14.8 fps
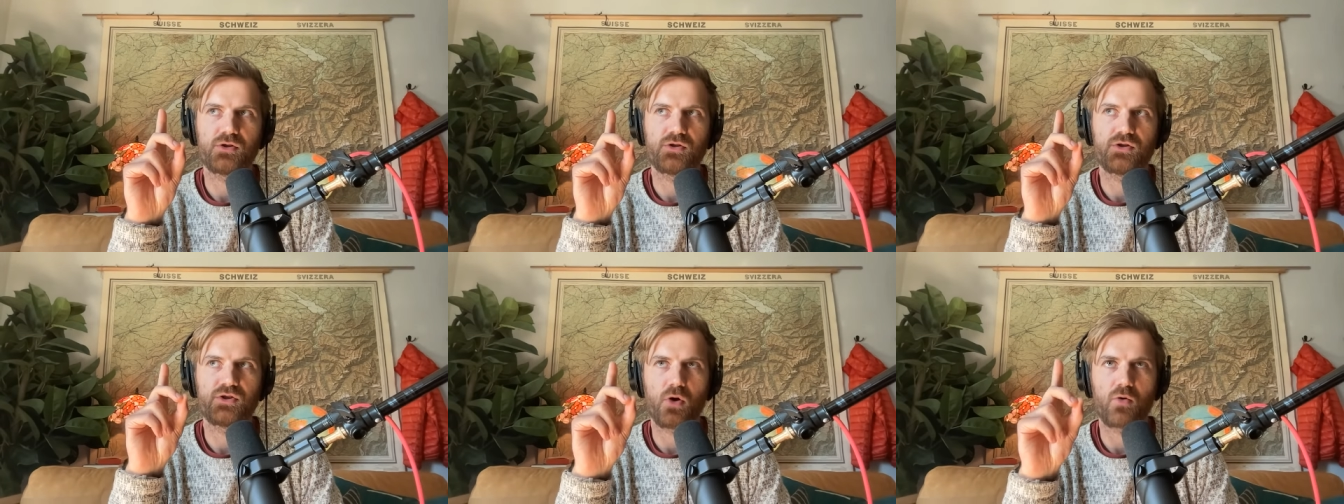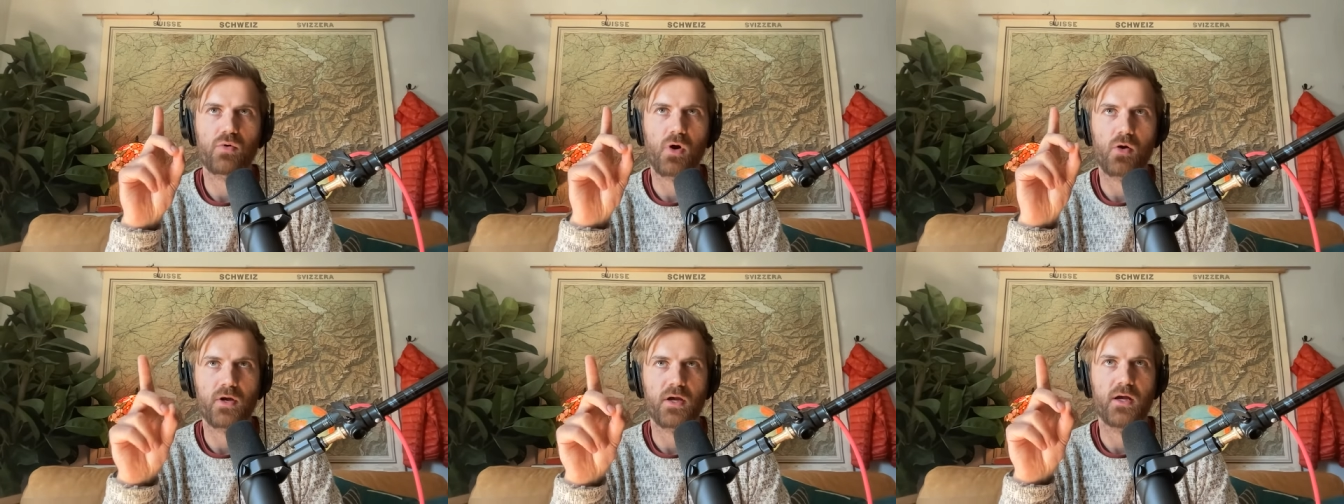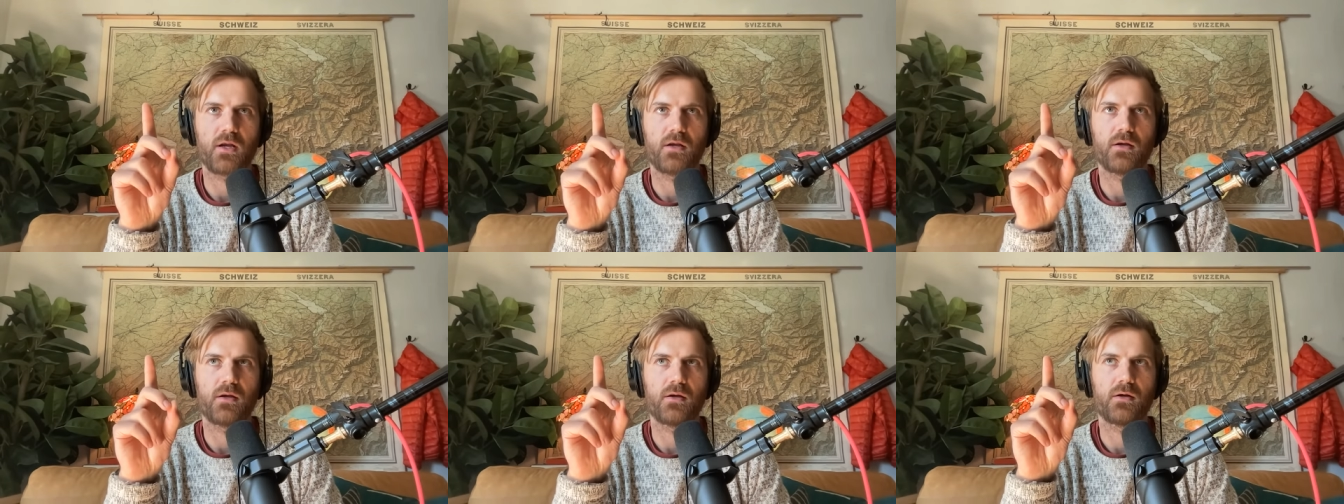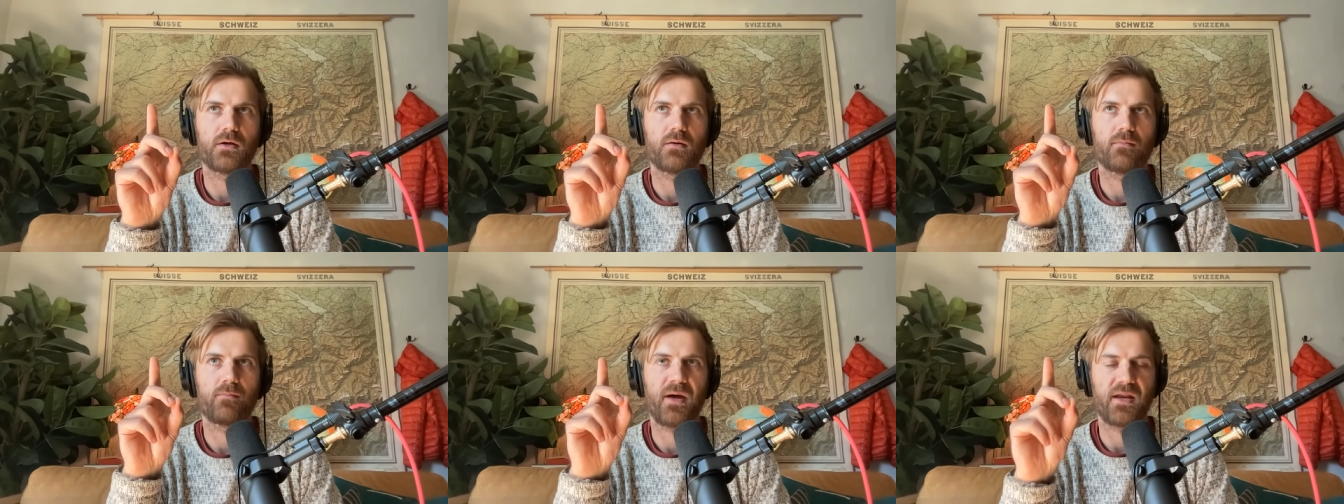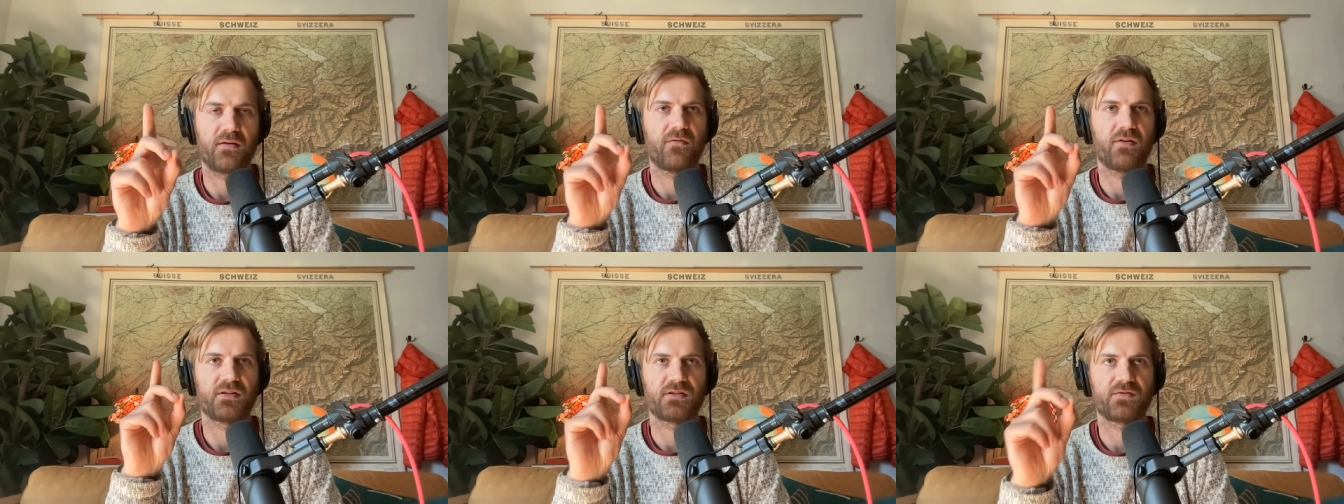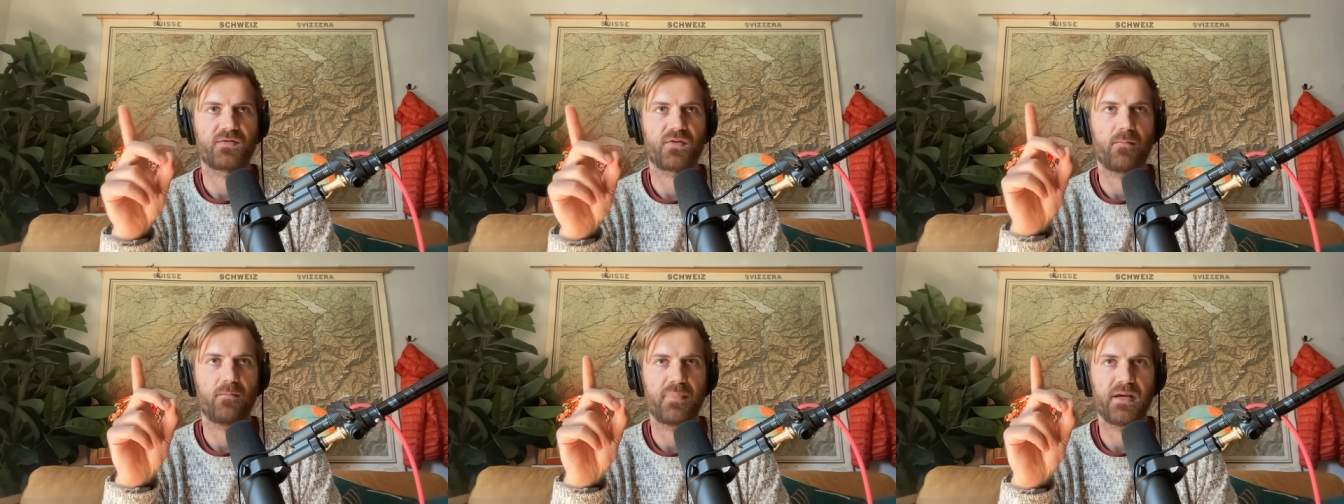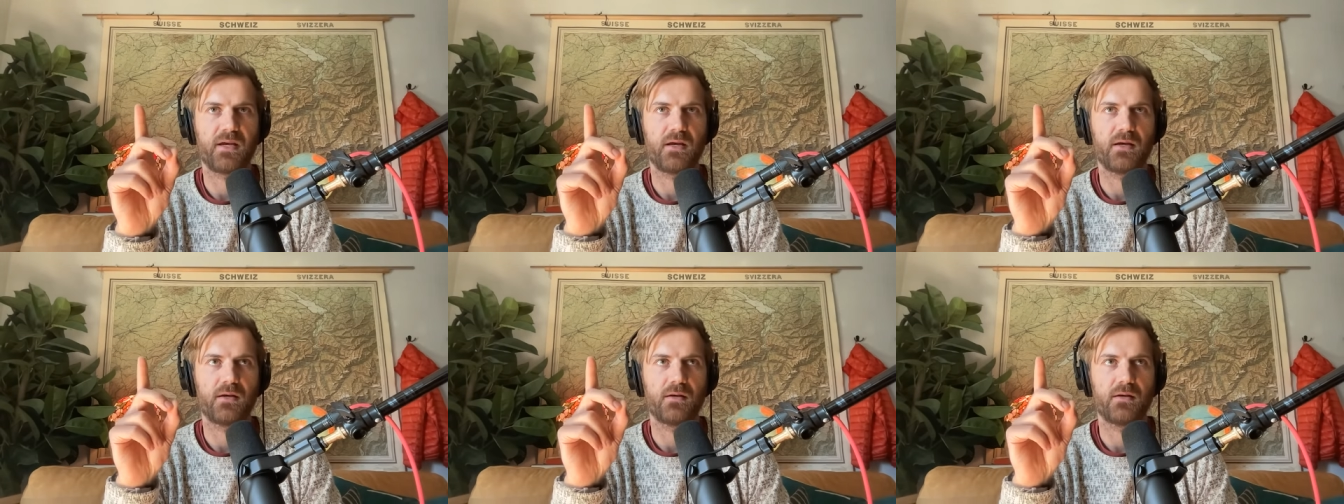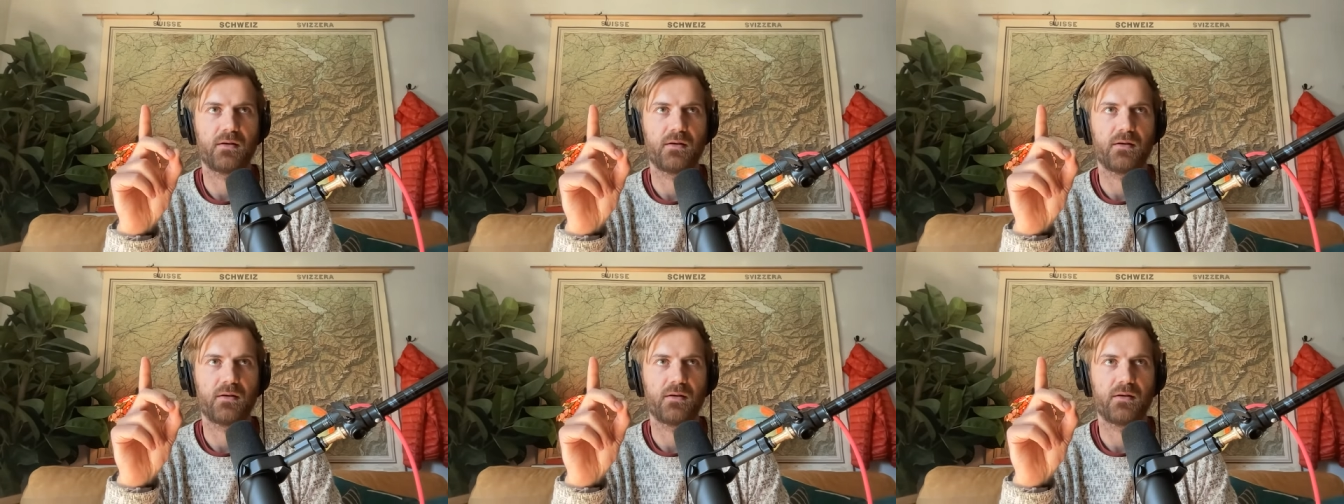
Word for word: Joe Rogan benefits from being